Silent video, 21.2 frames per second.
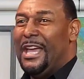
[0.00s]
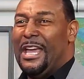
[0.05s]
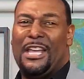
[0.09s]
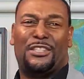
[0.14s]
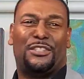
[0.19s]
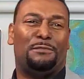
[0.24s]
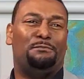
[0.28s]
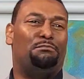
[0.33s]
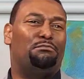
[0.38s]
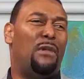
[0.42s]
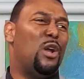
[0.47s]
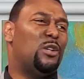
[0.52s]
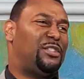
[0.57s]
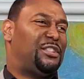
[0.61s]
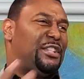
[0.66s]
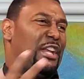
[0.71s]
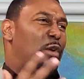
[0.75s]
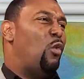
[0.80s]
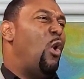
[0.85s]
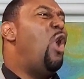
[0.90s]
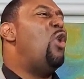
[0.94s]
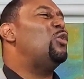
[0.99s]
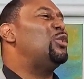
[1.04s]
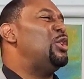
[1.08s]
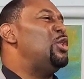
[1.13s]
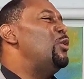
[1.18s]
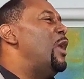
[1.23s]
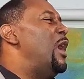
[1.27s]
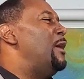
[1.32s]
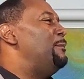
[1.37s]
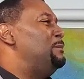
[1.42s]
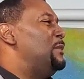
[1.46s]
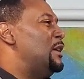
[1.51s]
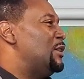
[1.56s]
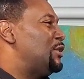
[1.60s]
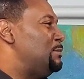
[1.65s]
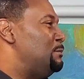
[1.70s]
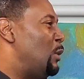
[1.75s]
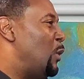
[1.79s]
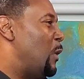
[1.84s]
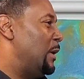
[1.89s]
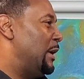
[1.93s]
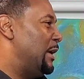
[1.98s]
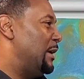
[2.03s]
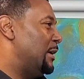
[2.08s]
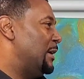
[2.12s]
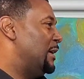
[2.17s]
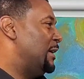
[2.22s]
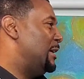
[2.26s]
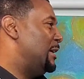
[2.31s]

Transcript: His mercy woke you up this morning.